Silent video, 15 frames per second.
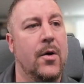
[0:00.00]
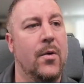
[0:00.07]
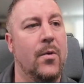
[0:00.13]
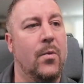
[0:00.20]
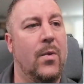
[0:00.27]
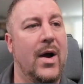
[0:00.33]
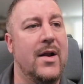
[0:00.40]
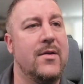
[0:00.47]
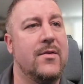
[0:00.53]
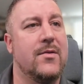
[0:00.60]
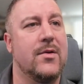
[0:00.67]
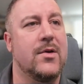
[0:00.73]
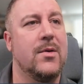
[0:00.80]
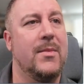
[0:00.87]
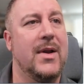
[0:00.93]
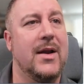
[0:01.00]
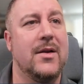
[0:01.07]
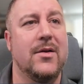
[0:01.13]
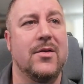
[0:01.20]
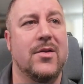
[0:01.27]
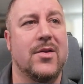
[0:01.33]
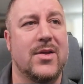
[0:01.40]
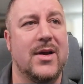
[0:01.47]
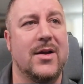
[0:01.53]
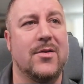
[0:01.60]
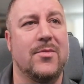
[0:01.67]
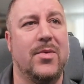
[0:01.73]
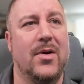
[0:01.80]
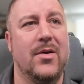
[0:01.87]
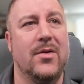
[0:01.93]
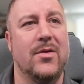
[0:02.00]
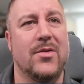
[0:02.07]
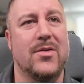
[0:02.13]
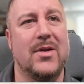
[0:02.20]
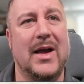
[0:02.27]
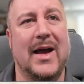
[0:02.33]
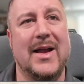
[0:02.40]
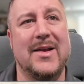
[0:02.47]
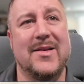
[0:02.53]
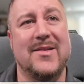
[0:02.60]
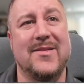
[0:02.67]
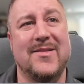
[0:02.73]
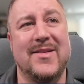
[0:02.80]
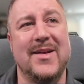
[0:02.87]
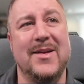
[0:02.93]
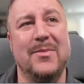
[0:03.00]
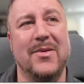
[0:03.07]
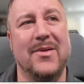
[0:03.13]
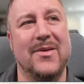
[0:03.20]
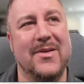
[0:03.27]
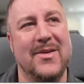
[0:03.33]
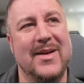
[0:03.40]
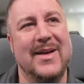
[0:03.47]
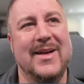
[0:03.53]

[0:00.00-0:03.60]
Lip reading: Wedge coming in at 6 points and cheaper